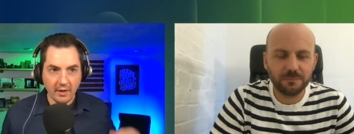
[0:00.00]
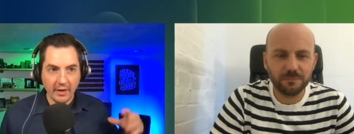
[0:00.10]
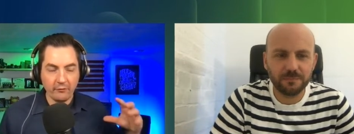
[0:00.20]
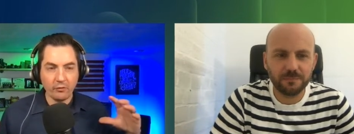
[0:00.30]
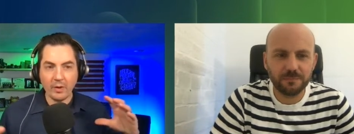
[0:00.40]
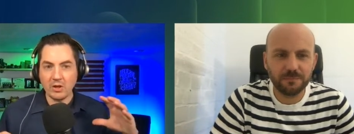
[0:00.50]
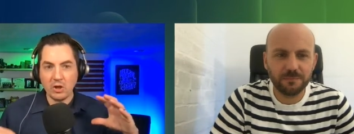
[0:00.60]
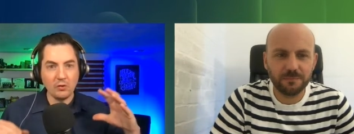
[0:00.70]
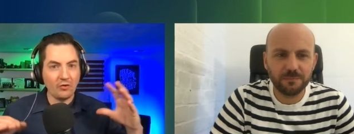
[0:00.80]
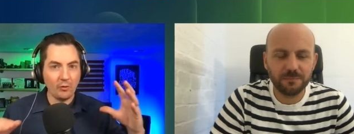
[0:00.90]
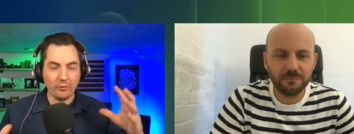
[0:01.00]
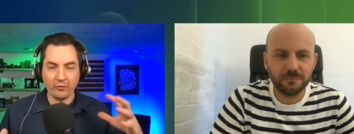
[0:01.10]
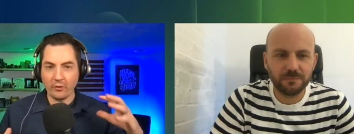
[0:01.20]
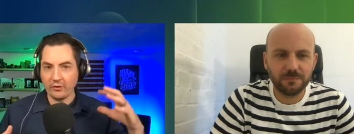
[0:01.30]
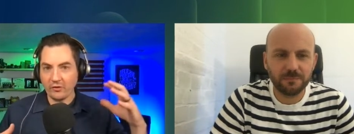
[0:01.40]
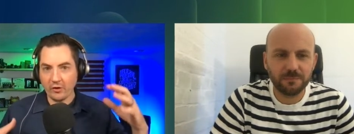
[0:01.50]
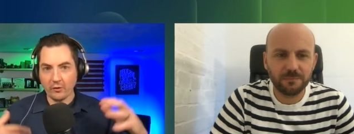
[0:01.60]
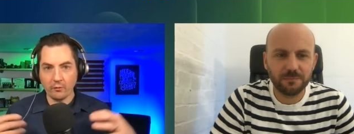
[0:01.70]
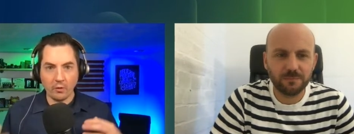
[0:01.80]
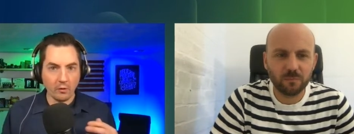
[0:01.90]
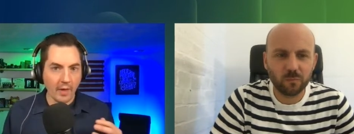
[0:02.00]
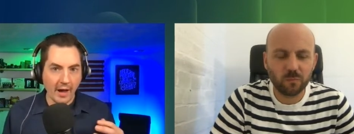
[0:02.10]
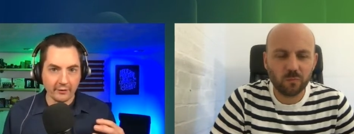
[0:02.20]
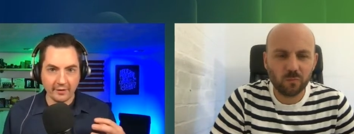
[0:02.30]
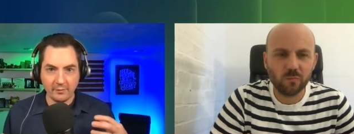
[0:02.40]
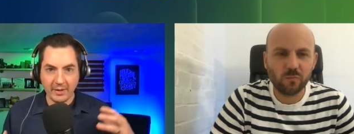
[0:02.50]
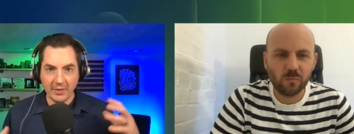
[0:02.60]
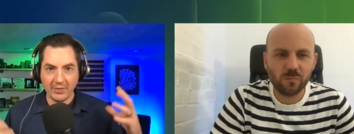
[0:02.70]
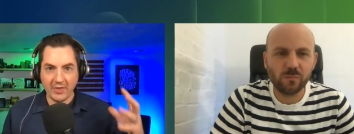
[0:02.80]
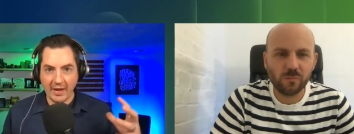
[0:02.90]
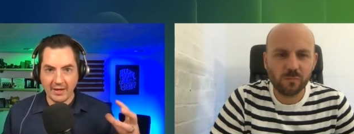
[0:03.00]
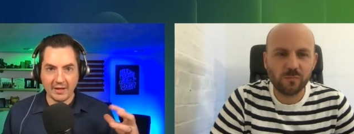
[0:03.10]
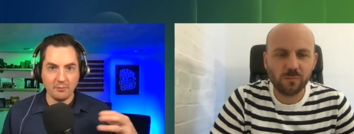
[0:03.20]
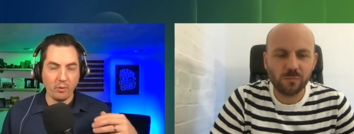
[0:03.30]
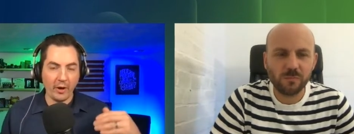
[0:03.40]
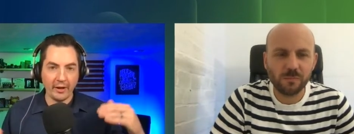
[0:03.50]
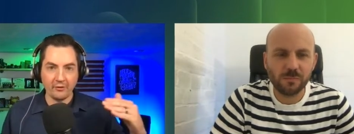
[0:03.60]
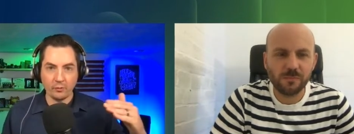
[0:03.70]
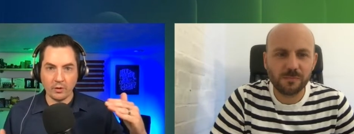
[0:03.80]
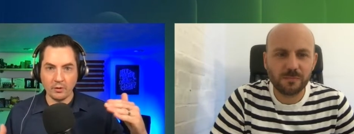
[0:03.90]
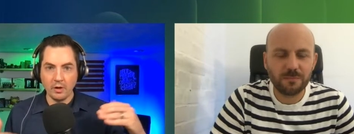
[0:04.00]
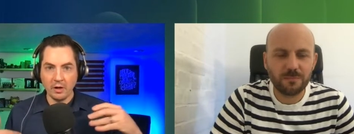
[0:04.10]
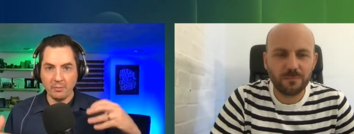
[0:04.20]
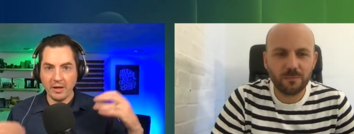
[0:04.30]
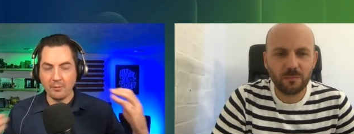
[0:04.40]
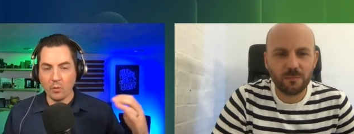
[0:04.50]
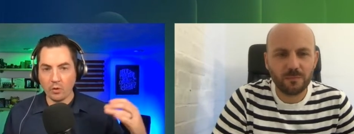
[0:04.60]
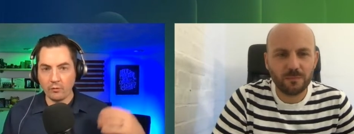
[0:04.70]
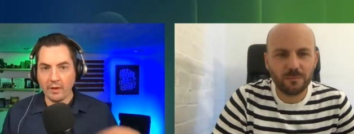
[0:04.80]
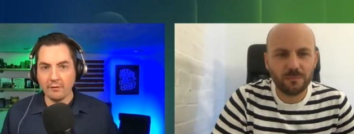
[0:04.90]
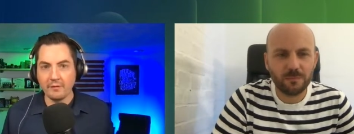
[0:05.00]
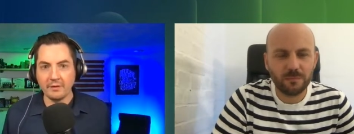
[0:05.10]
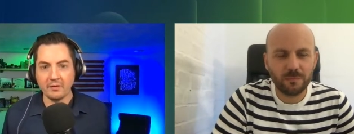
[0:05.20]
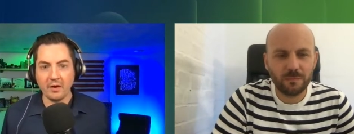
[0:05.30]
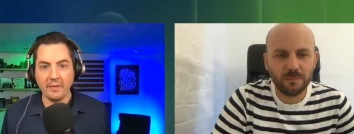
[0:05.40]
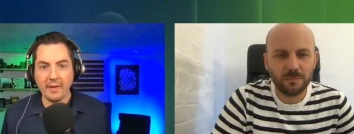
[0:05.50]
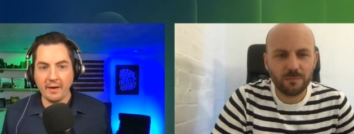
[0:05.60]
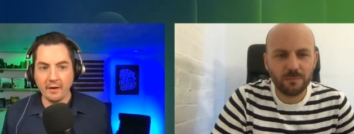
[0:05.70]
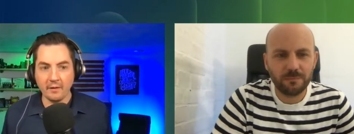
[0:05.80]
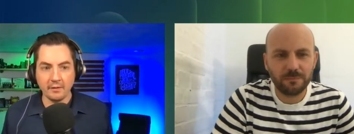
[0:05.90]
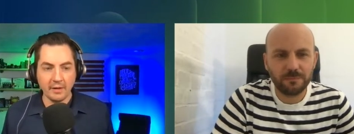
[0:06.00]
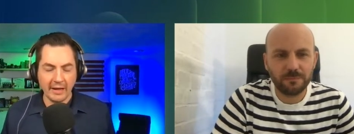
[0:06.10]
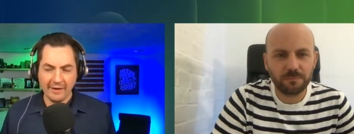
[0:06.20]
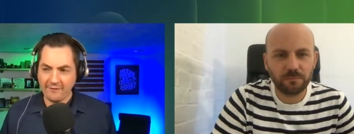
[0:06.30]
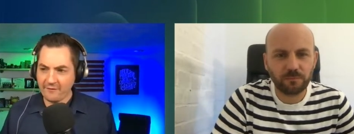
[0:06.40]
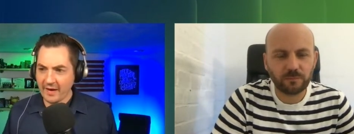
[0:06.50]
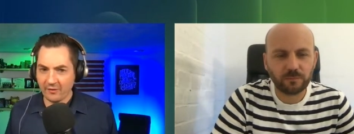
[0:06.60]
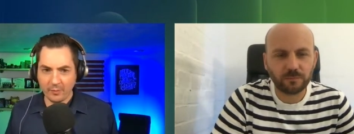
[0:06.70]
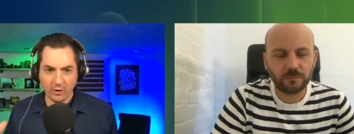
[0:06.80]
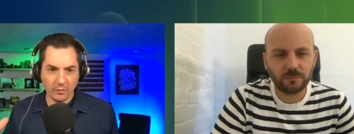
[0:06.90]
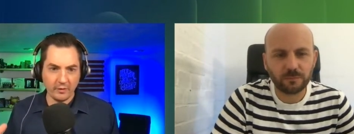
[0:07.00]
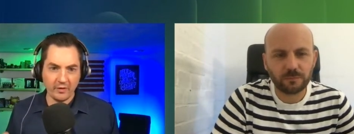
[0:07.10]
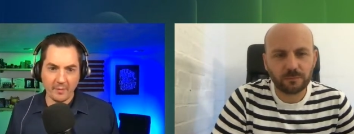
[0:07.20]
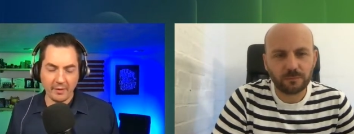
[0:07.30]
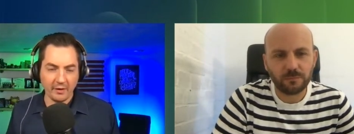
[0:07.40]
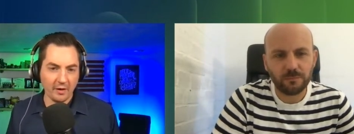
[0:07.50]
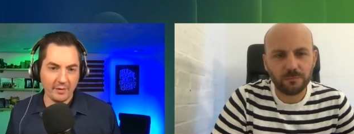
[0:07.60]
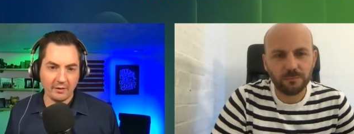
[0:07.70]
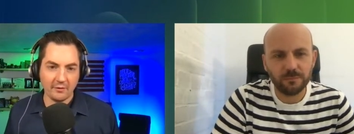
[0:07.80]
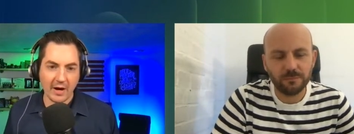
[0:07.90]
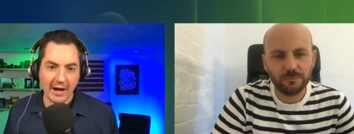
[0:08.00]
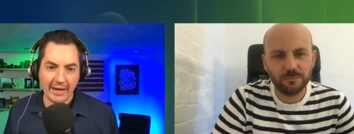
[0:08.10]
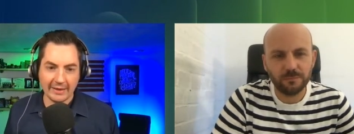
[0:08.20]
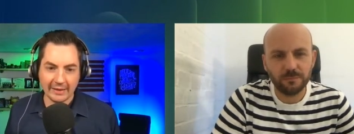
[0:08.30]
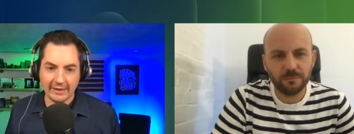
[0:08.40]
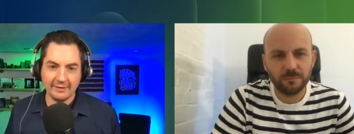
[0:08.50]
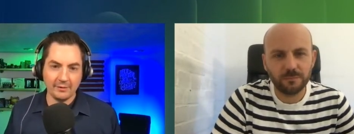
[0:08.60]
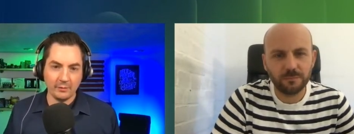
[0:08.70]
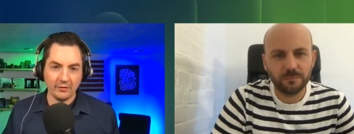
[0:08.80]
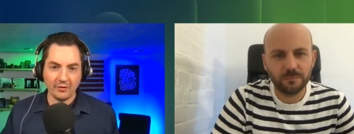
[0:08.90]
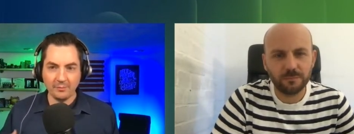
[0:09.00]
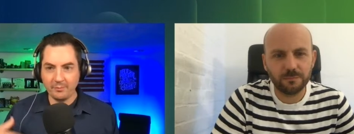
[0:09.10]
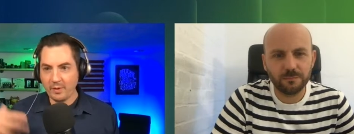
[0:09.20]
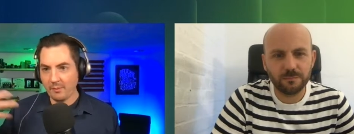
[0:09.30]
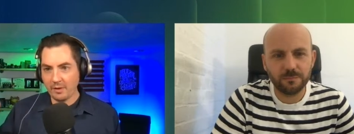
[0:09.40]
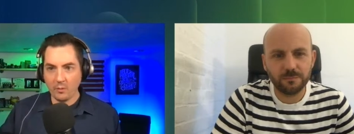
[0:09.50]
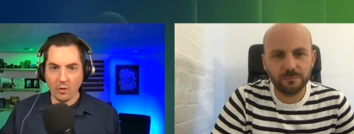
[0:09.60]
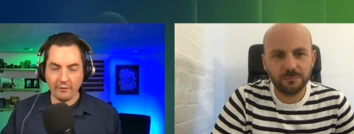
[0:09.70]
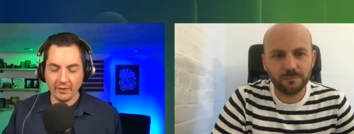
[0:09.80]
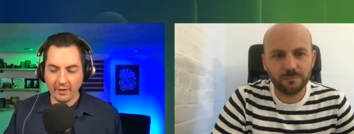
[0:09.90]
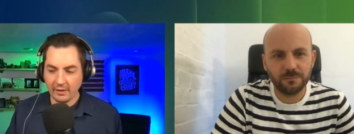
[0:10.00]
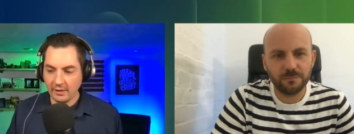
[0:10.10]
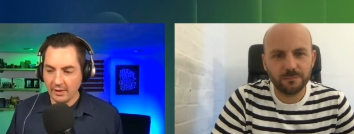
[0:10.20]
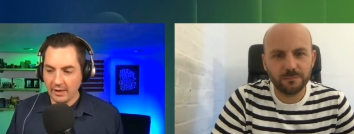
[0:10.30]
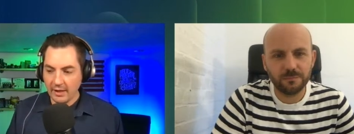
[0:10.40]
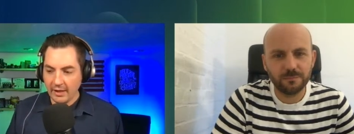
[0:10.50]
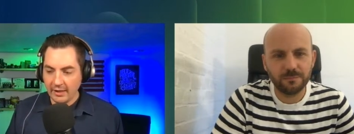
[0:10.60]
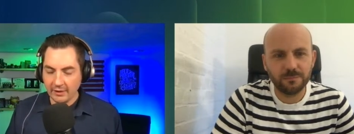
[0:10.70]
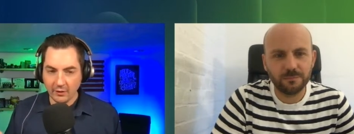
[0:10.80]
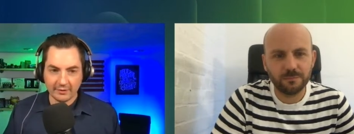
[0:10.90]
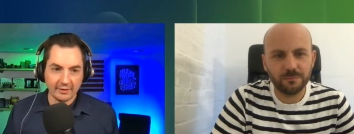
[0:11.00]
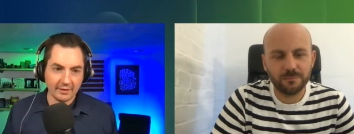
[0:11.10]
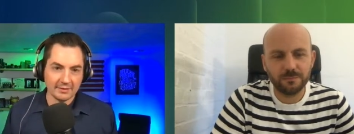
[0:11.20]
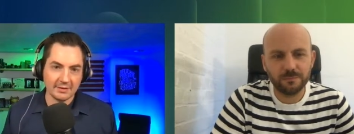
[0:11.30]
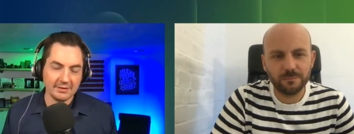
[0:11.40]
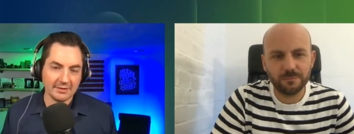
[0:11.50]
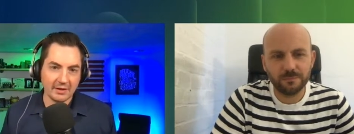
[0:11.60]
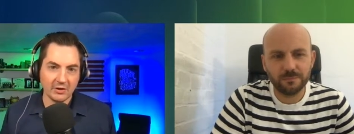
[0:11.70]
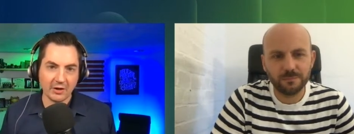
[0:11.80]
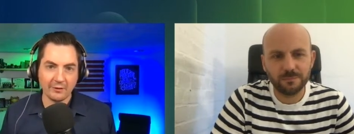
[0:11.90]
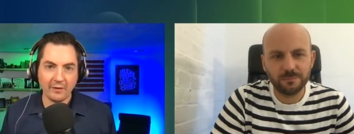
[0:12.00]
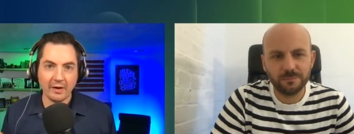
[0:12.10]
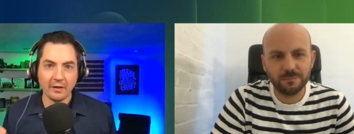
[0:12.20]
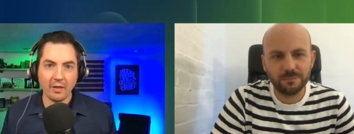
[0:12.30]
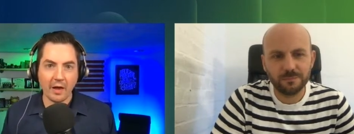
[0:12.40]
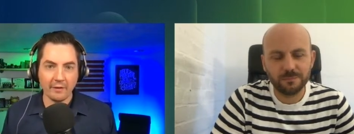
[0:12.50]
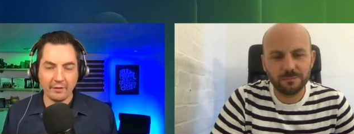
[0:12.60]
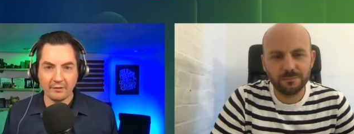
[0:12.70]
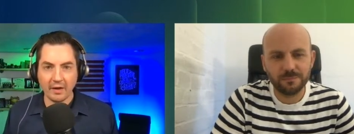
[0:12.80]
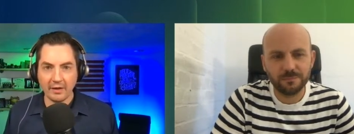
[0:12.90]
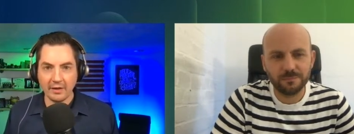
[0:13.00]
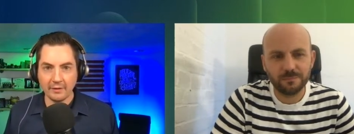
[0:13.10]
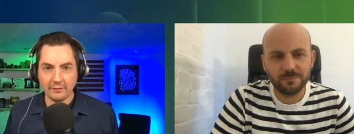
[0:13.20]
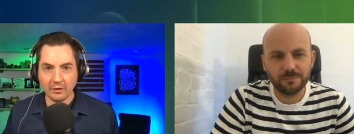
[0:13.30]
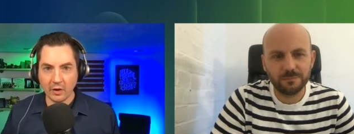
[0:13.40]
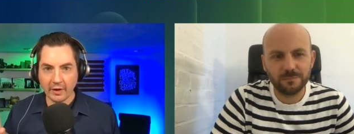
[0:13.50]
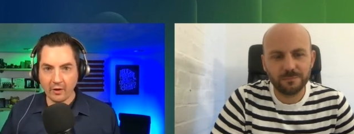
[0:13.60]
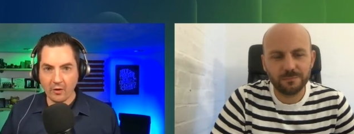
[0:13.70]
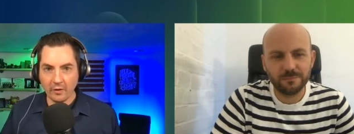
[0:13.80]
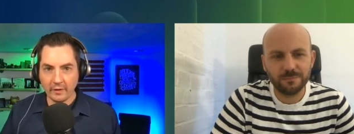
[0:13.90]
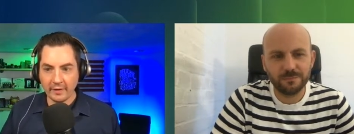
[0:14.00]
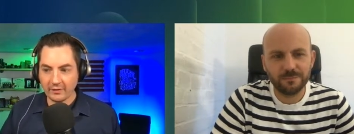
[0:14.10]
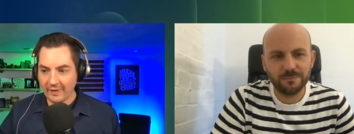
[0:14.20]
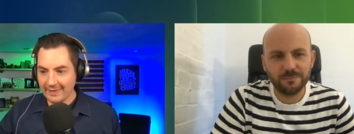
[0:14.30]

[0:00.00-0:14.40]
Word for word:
Speaker 1: it was when YouTube was really starting to roll out and be a thing, and brands were being more relevant on there, and Facebook was up and coming, right? LinkedIn was becoming more of a thing. He looked at this and he said, you're going to find a lot of executives look at all of this in